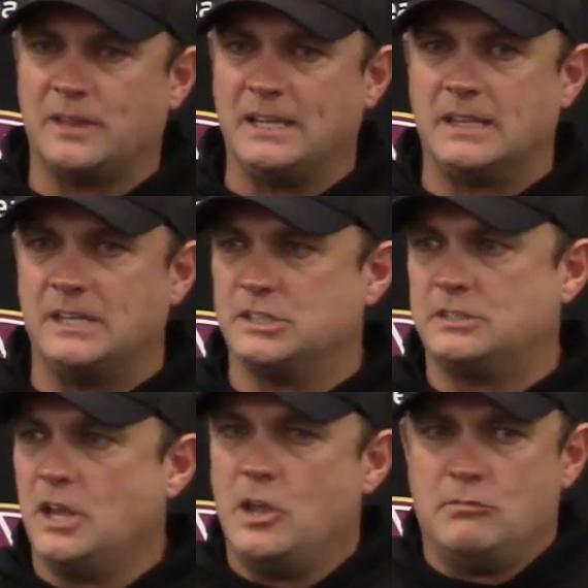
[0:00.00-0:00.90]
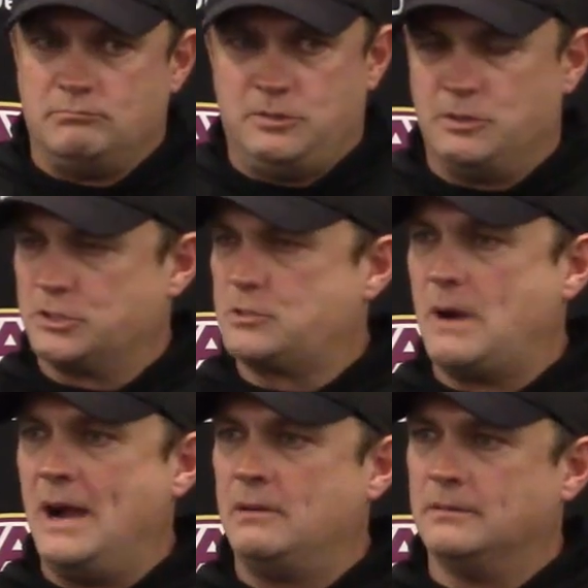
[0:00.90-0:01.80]
You're just
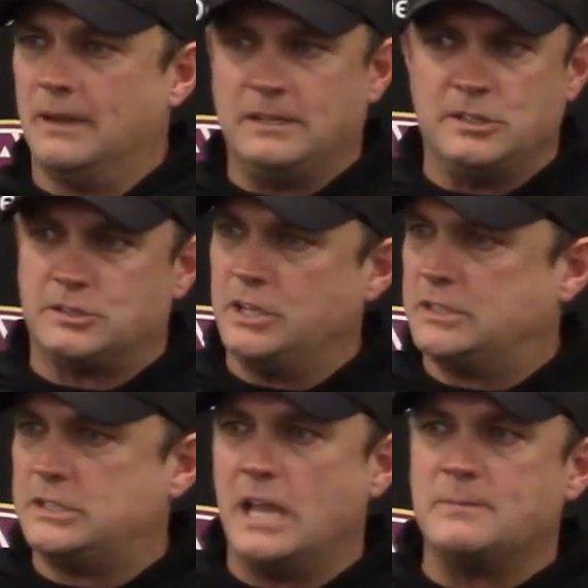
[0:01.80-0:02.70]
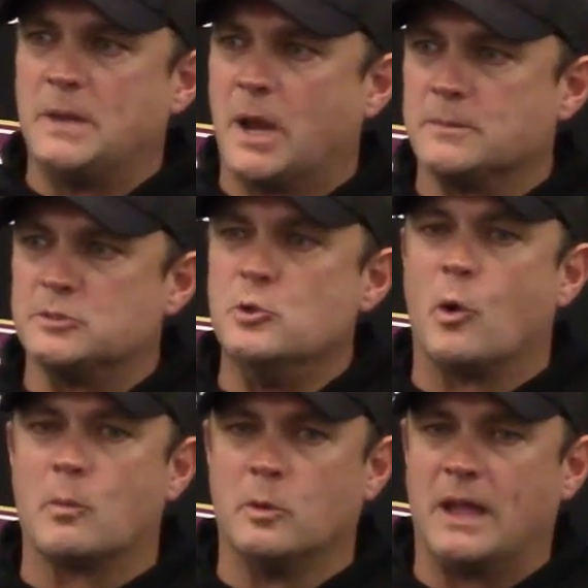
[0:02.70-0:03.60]
around. It becomes
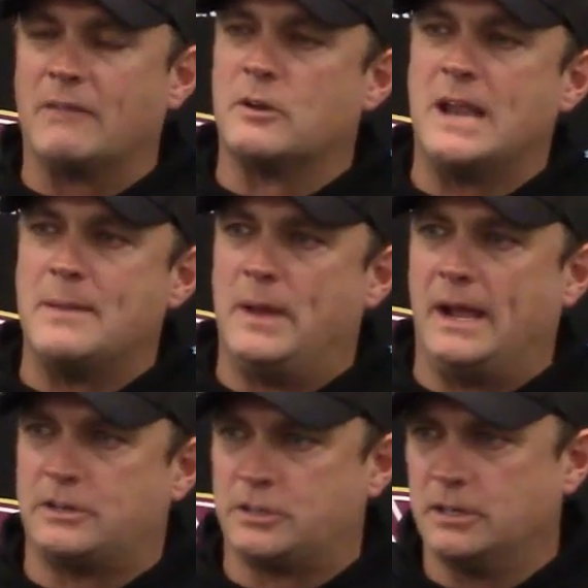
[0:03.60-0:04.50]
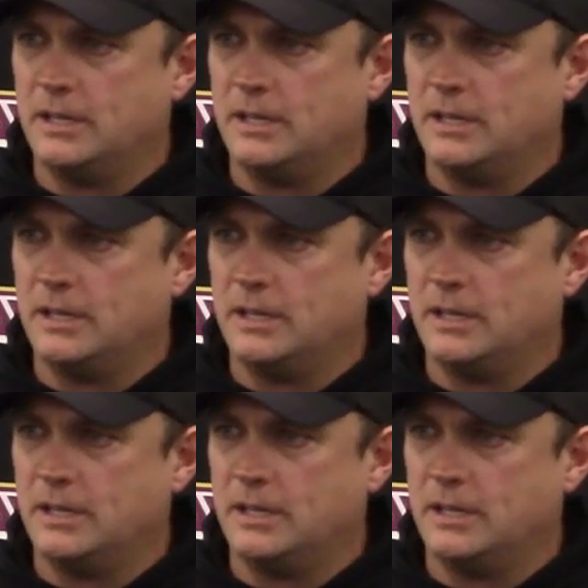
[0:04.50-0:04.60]
normal everyday banter.